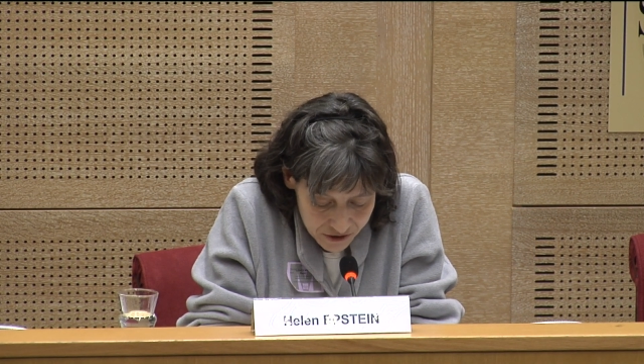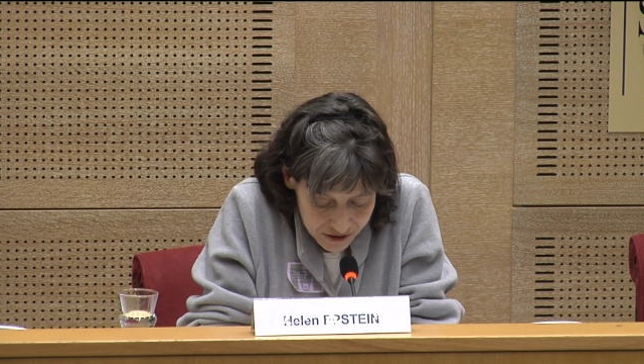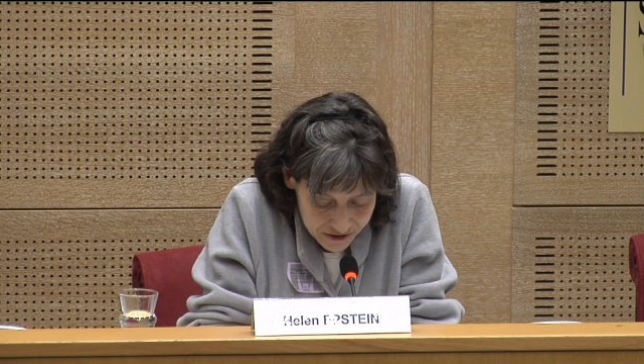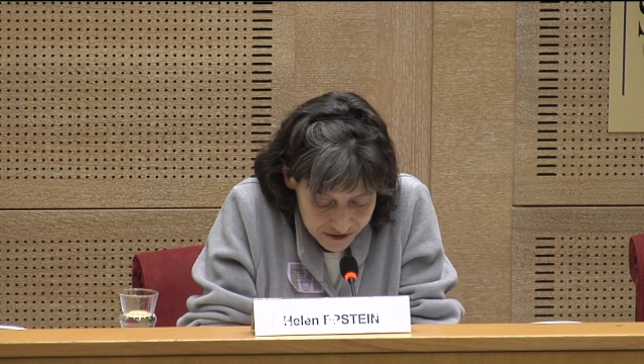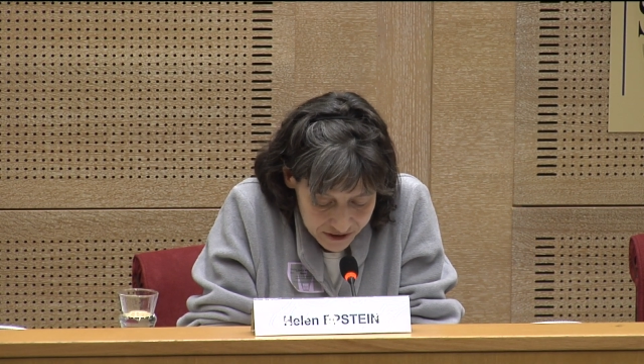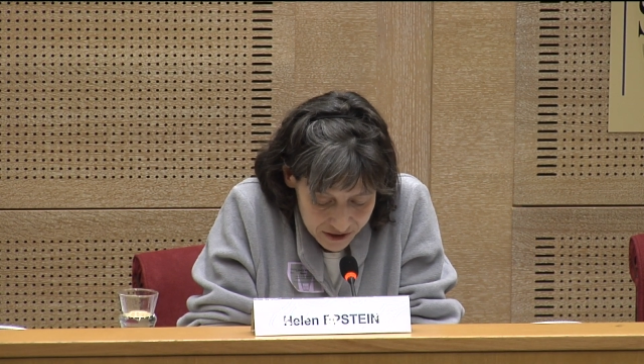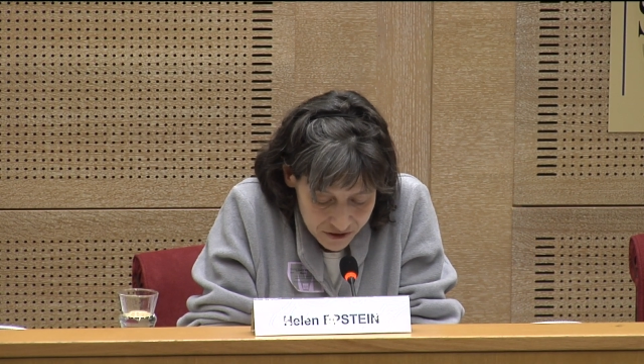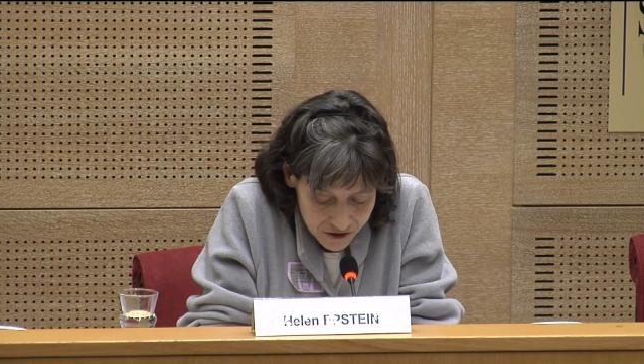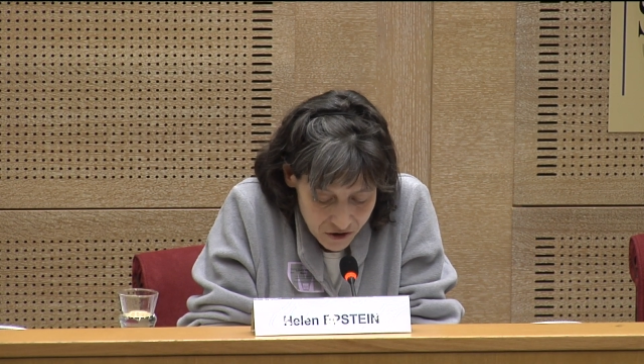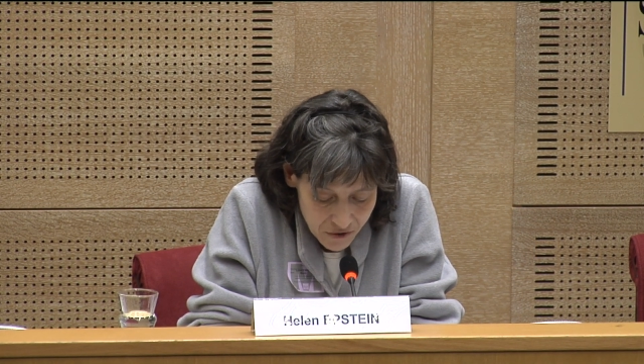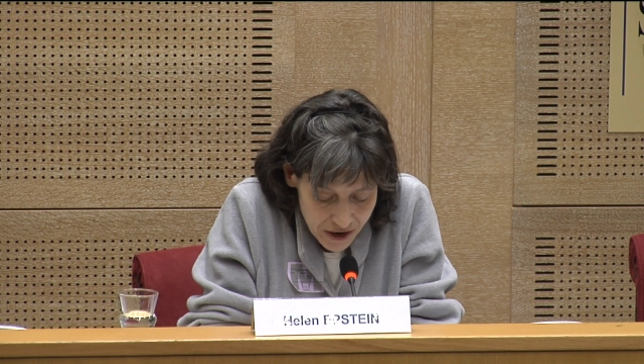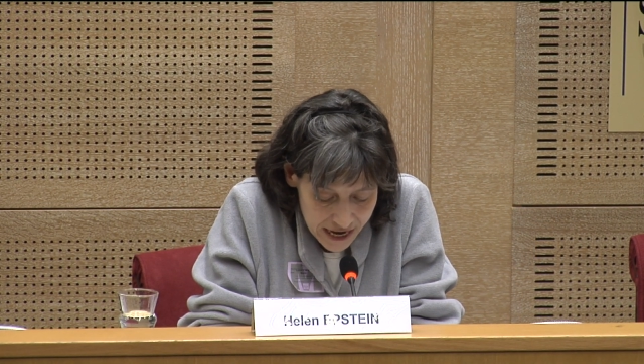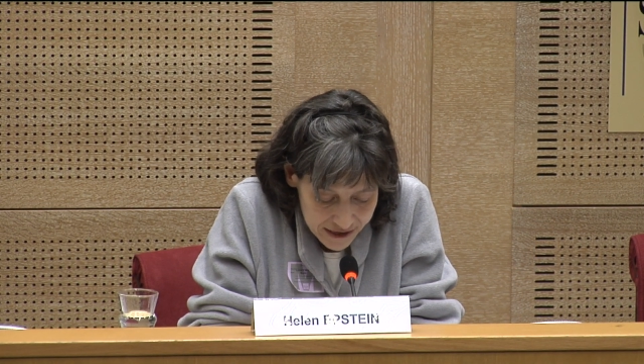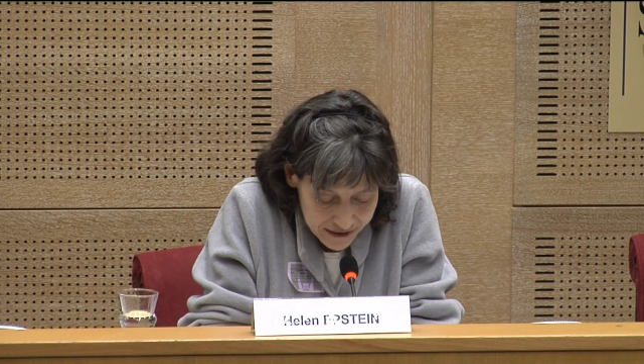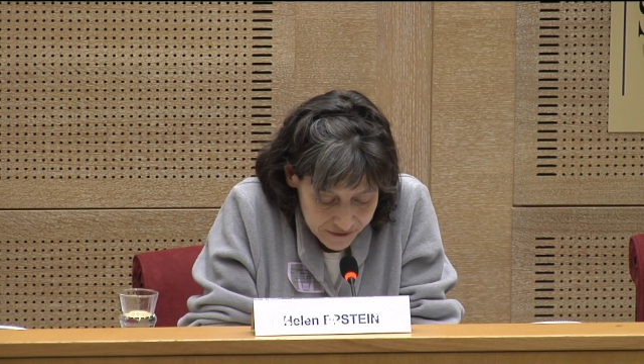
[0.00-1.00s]
there's still
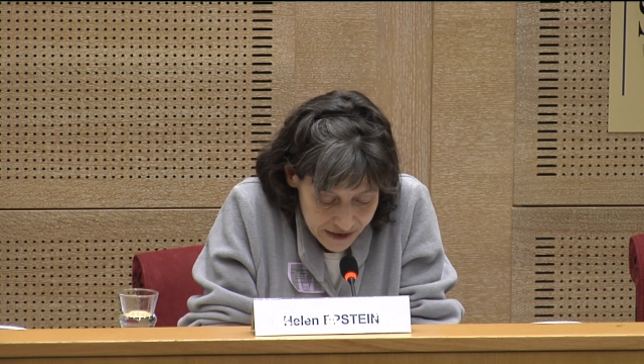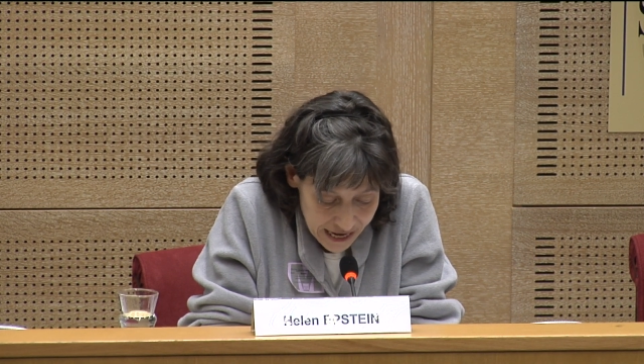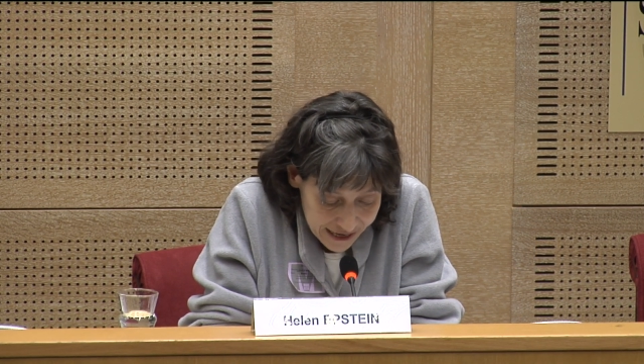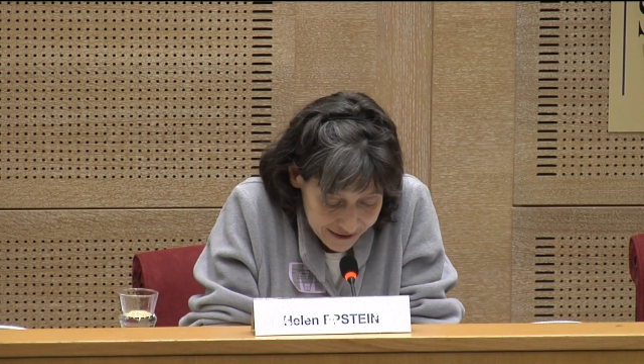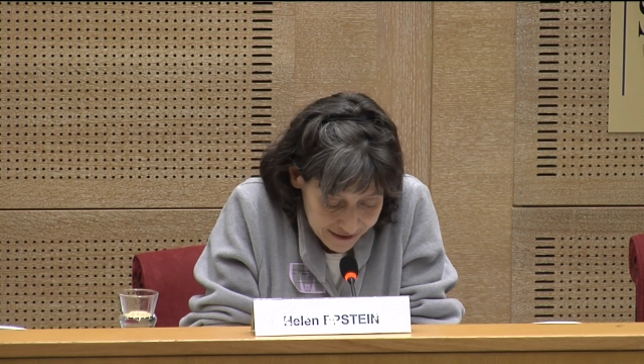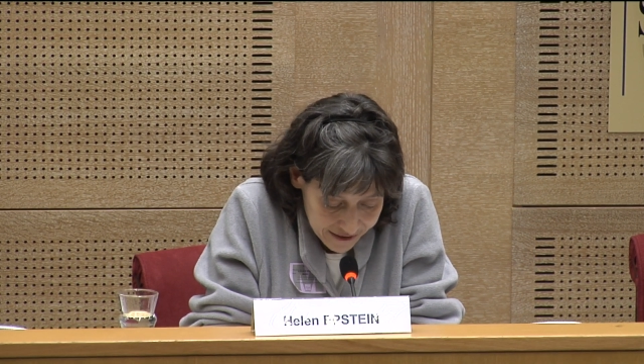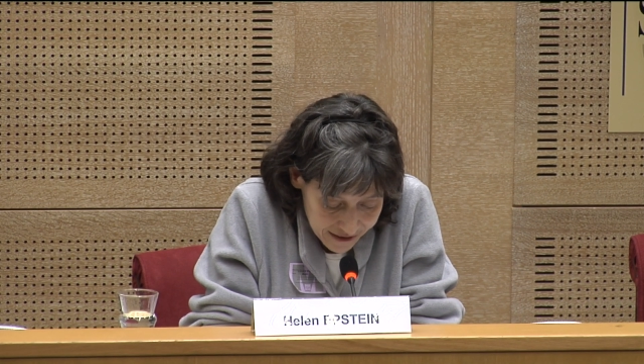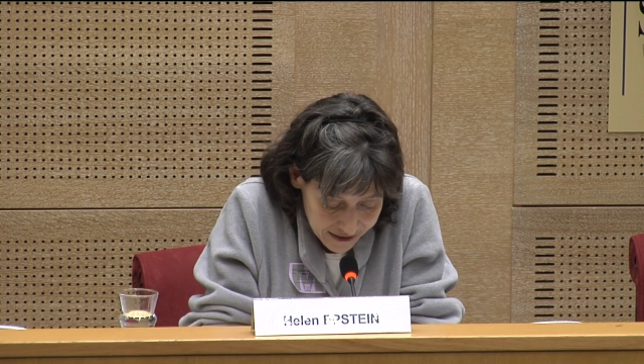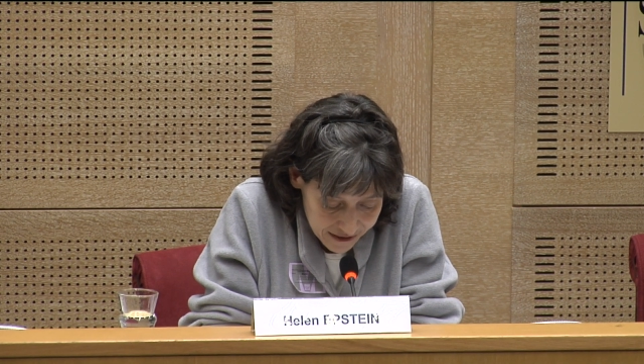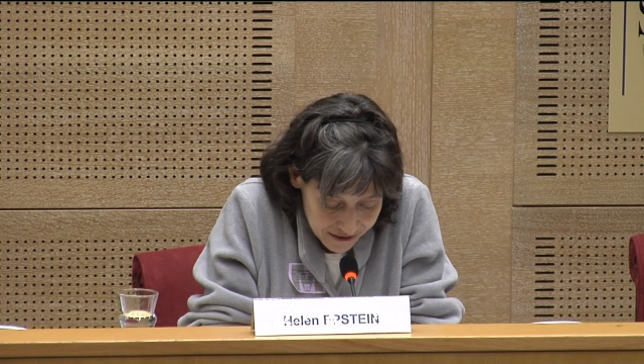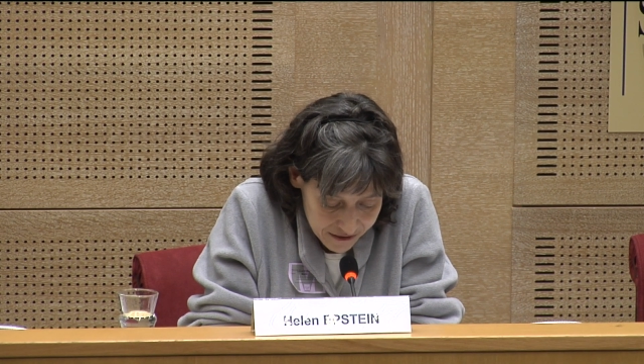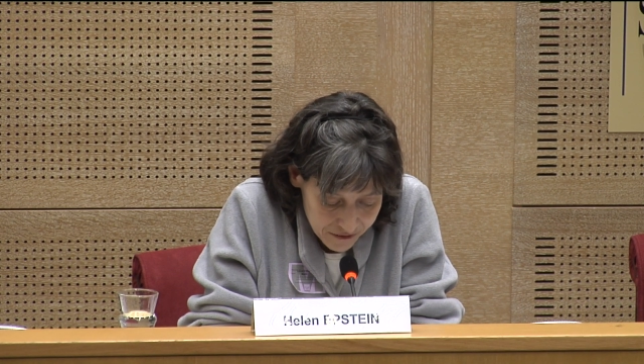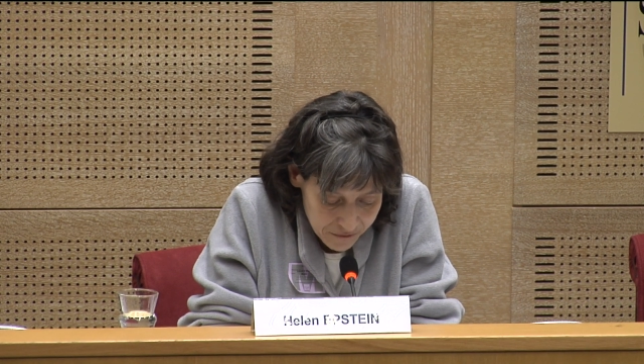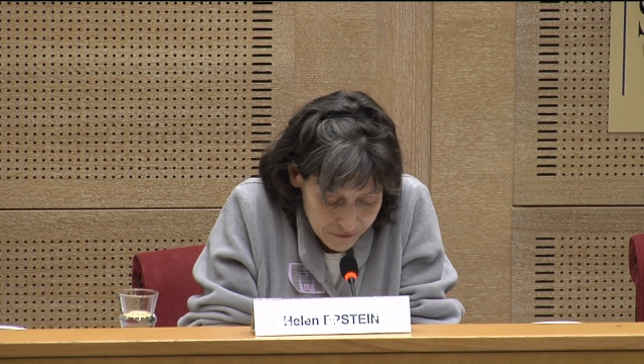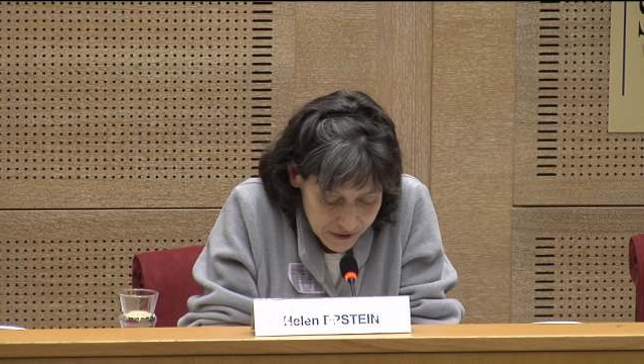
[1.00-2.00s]
no AIDS vaccine.